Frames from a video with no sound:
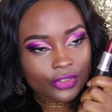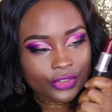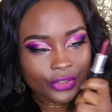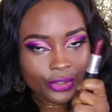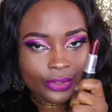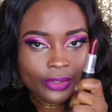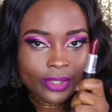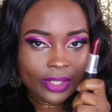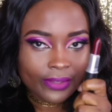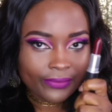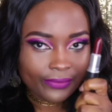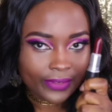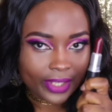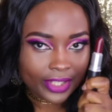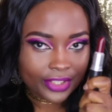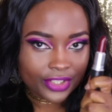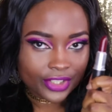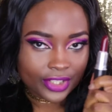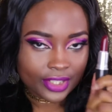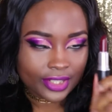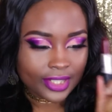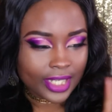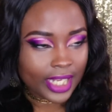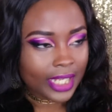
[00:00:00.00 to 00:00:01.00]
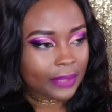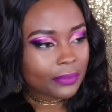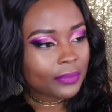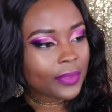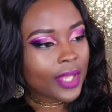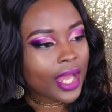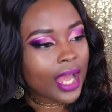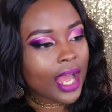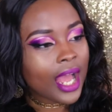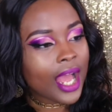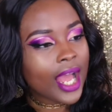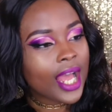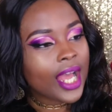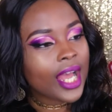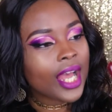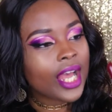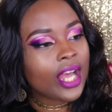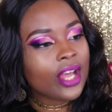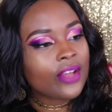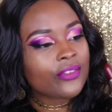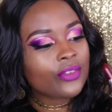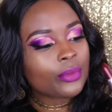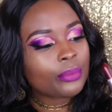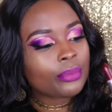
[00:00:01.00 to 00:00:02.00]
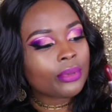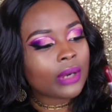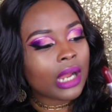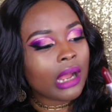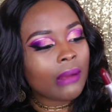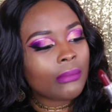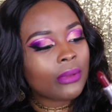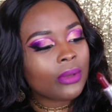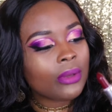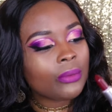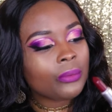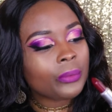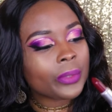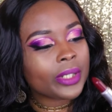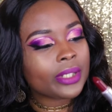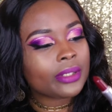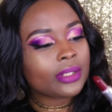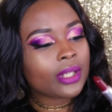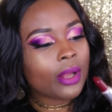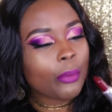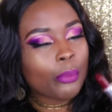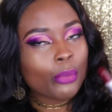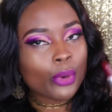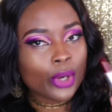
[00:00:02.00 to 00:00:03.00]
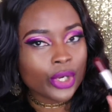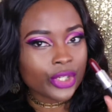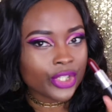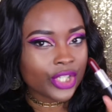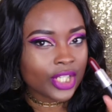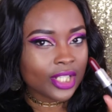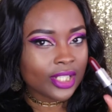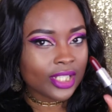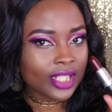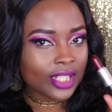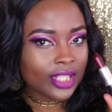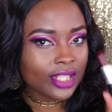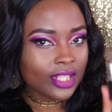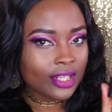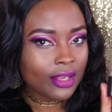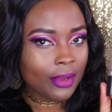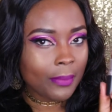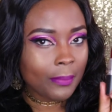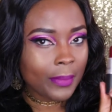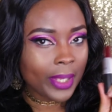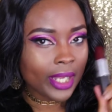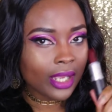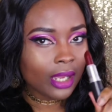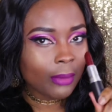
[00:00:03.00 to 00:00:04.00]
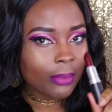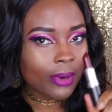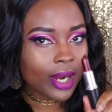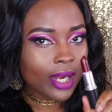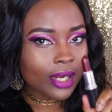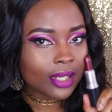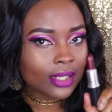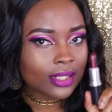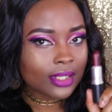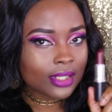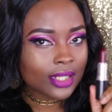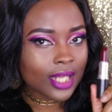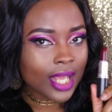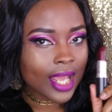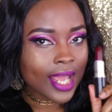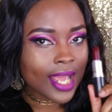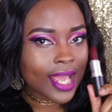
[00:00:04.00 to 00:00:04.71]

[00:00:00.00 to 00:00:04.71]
True confection time. I have a problem with purchasing makeup products